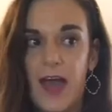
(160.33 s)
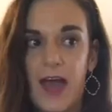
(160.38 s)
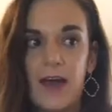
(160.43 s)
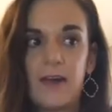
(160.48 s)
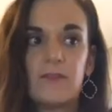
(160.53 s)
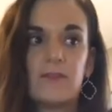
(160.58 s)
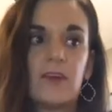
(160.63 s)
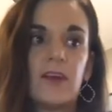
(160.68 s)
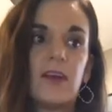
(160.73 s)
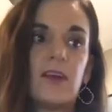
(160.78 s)

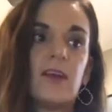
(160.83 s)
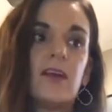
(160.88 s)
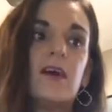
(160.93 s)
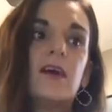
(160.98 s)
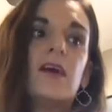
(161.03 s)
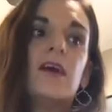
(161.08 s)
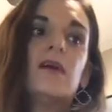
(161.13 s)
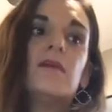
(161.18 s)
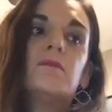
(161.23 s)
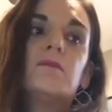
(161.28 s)
ever
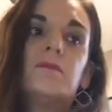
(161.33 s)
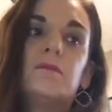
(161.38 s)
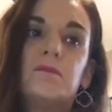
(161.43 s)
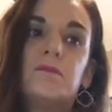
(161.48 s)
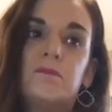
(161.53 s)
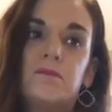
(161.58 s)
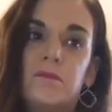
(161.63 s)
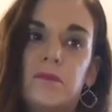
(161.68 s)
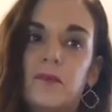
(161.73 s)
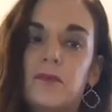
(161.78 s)

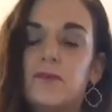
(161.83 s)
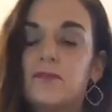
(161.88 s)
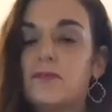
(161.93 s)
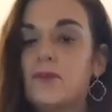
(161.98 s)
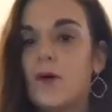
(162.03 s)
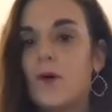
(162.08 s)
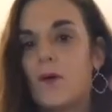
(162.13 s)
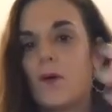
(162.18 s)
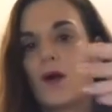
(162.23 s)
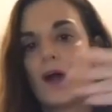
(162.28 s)

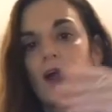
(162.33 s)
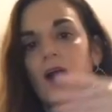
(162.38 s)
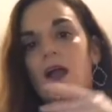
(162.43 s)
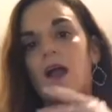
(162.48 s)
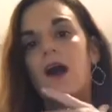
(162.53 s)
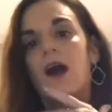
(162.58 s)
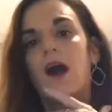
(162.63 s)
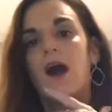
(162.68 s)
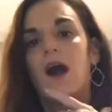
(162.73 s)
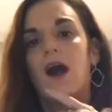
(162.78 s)

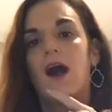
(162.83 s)
before.